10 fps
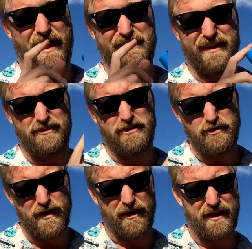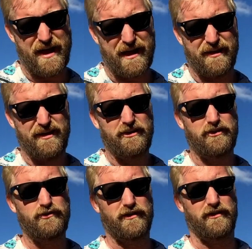and to get new air in.
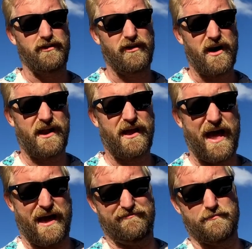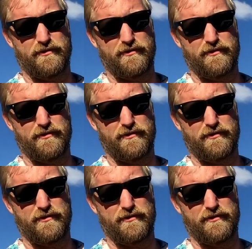You're doing a lot of heavy